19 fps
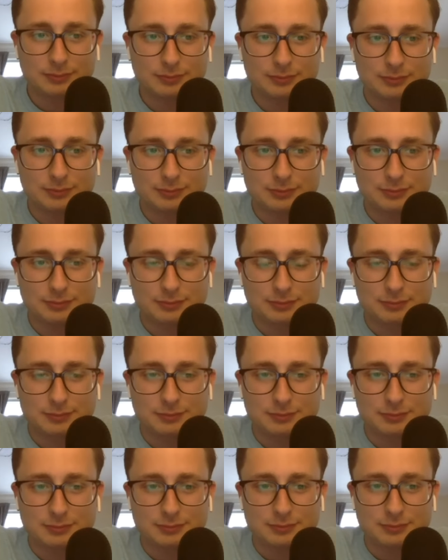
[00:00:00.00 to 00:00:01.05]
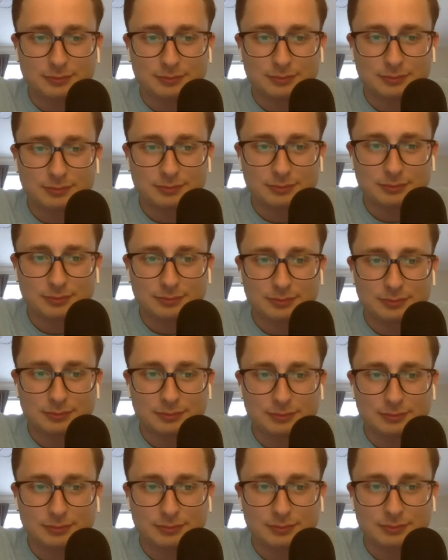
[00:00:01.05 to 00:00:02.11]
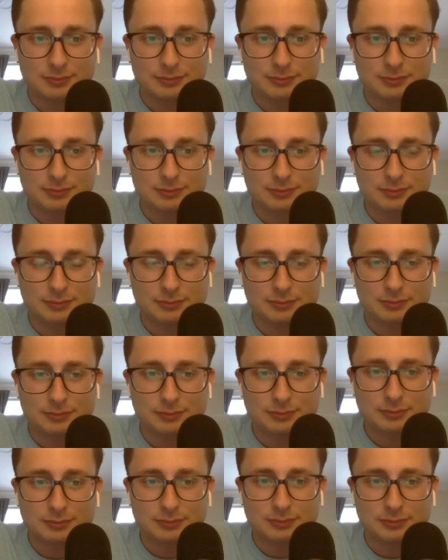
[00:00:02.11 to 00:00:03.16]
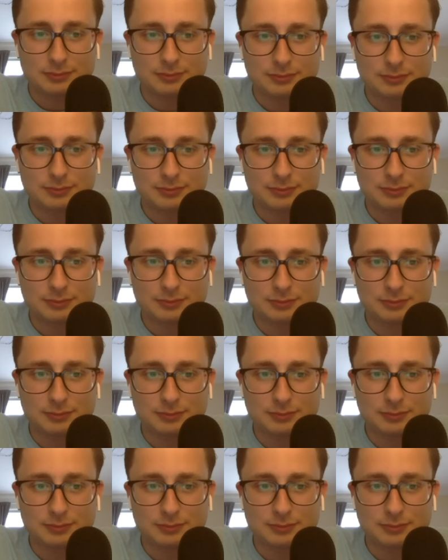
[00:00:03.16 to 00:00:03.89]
(silent)